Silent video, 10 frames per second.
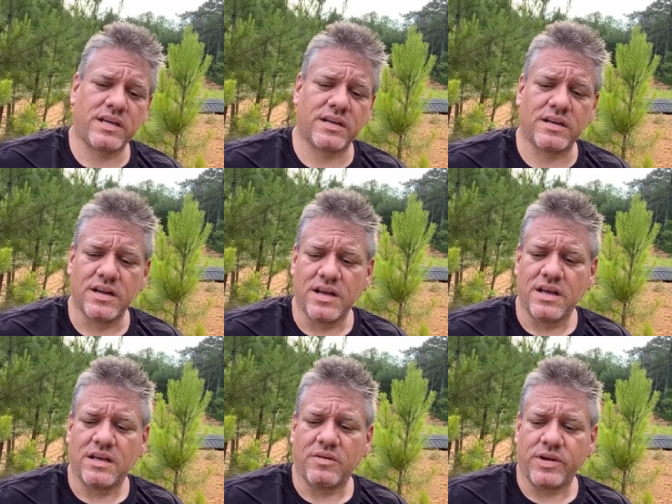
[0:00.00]
and
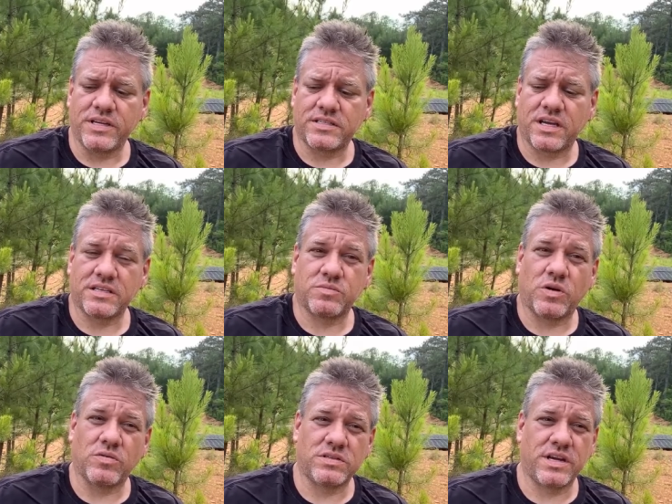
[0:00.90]
we had discussed
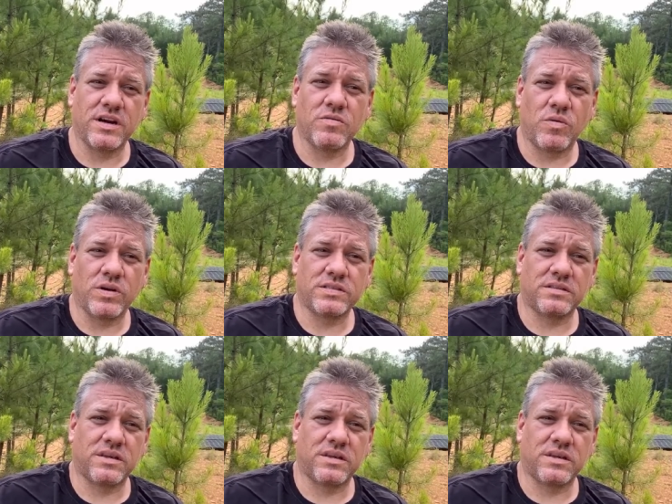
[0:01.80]
what was there and what wasn't,